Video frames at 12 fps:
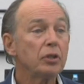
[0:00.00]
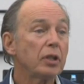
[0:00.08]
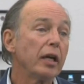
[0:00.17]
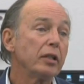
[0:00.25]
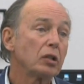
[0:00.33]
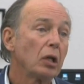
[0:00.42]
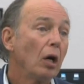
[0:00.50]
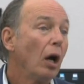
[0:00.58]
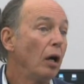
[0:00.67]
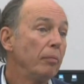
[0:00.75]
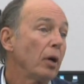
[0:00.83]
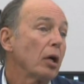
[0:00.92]
states,
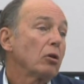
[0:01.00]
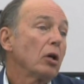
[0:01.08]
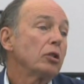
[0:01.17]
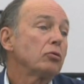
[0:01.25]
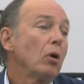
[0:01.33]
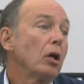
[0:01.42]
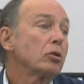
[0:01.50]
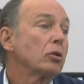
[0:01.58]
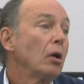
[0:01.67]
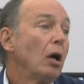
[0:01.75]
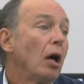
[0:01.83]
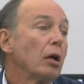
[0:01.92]
unmarked crosswalks
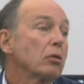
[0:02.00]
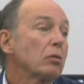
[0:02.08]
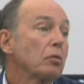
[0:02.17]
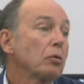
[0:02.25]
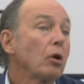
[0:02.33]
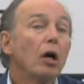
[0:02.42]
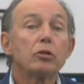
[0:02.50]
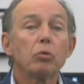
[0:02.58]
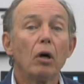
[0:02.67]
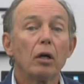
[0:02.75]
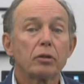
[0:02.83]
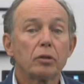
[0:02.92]
aren't
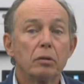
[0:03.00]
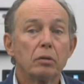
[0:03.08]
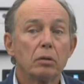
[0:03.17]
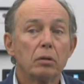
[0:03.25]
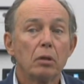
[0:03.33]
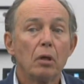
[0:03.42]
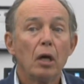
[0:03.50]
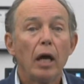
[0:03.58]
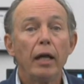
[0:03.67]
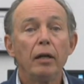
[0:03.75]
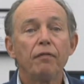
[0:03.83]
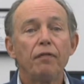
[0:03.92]
crosswalks.
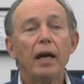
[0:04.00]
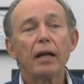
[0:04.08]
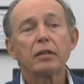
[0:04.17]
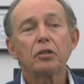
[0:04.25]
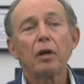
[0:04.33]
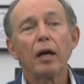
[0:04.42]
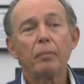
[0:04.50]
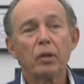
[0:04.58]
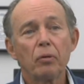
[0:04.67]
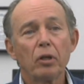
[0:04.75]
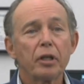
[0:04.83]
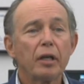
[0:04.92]
And in fact, you got to be really